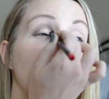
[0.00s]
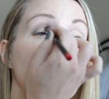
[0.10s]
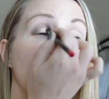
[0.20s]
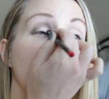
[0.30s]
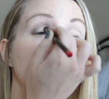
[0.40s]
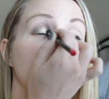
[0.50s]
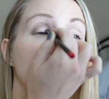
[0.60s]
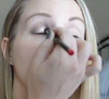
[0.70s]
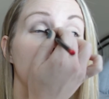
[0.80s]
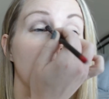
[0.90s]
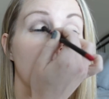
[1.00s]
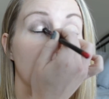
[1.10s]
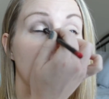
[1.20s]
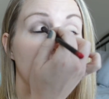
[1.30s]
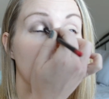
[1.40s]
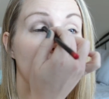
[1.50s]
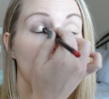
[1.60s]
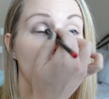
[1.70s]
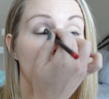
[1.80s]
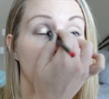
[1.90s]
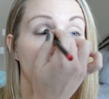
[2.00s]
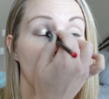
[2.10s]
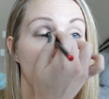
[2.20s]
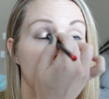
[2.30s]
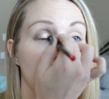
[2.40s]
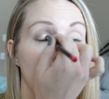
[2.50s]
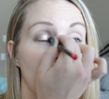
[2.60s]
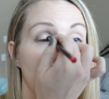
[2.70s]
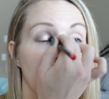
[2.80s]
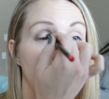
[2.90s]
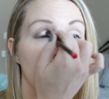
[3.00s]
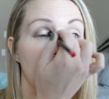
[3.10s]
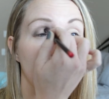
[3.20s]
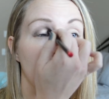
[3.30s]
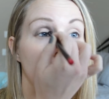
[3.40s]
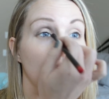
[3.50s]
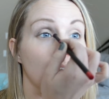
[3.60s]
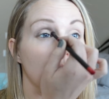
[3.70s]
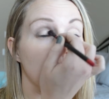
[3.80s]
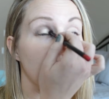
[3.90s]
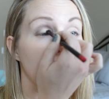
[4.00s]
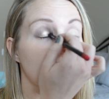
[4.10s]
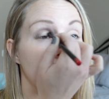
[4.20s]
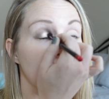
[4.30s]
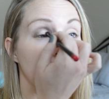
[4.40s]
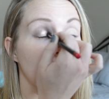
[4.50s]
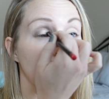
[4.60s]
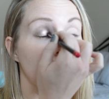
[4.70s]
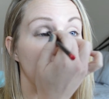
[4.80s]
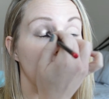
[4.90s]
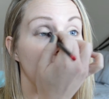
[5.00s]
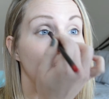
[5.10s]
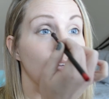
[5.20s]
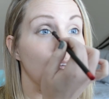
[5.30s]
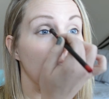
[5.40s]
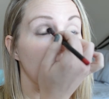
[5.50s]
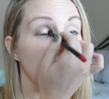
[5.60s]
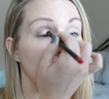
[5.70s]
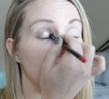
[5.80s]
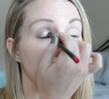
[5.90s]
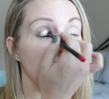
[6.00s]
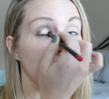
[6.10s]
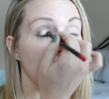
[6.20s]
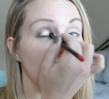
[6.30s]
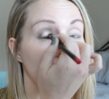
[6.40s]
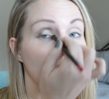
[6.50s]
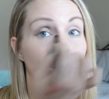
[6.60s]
around and I'm going to put it in the corner of the eye as well. So basically you're seeing